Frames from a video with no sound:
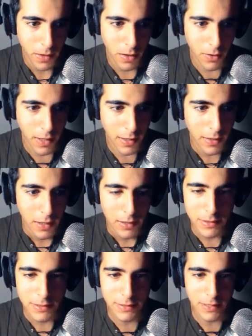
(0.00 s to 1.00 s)
Okay,
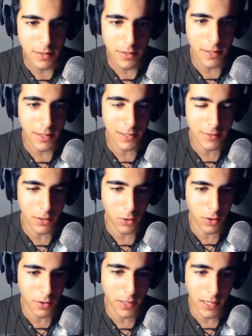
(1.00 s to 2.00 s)
this is another indie
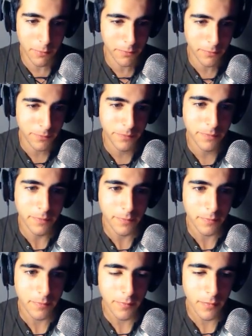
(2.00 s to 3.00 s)
horror game.
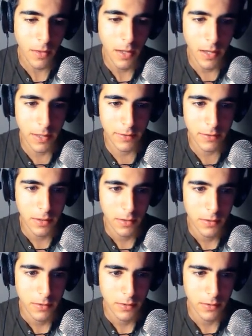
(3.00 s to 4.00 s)
And,
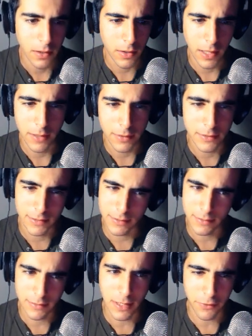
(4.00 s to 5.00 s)
okay, this
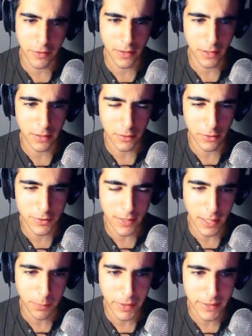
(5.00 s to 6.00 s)
definitely looks
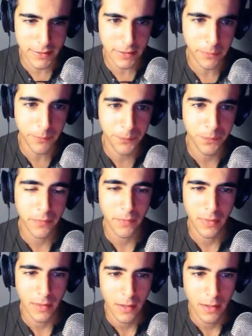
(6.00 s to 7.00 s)
like PT.
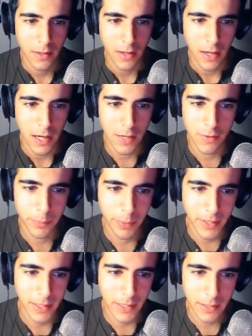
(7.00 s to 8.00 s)
I haven't
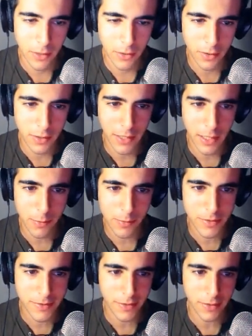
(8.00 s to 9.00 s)
played indie horror
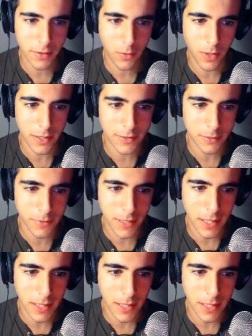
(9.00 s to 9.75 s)
games in quite some